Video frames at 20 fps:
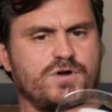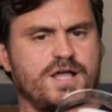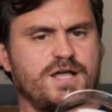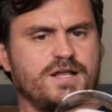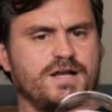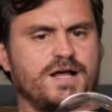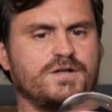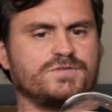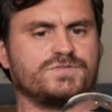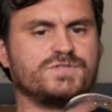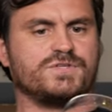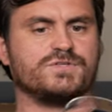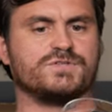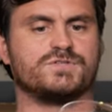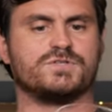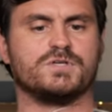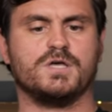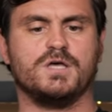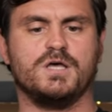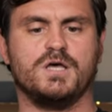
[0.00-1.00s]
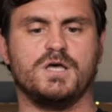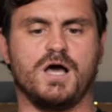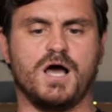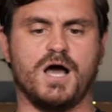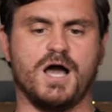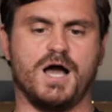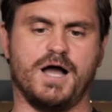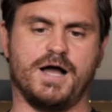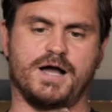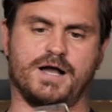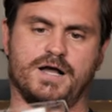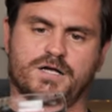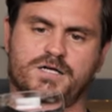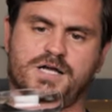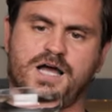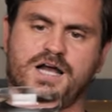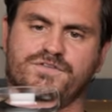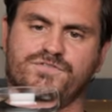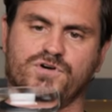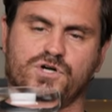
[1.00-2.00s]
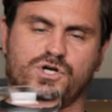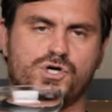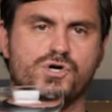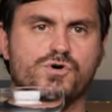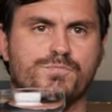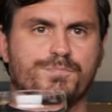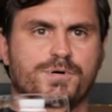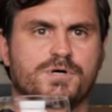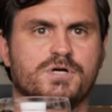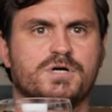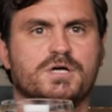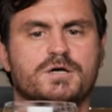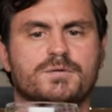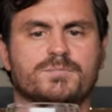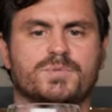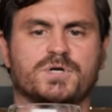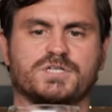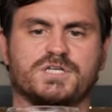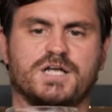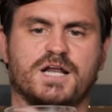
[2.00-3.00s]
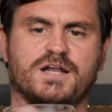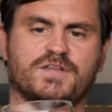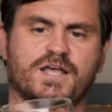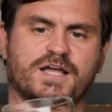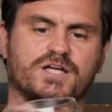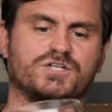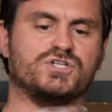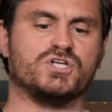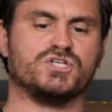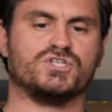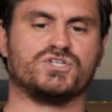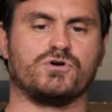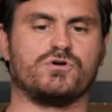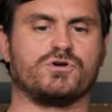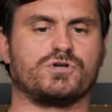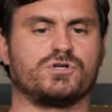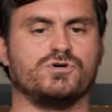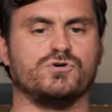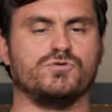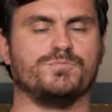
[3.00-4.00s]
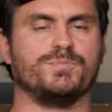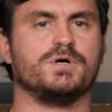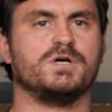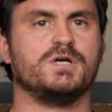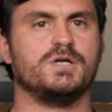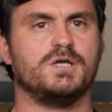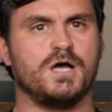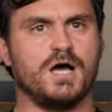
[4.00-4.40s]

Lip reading: or 8 ounces, kind of a coupe, but it's kind of like a dessert coupe.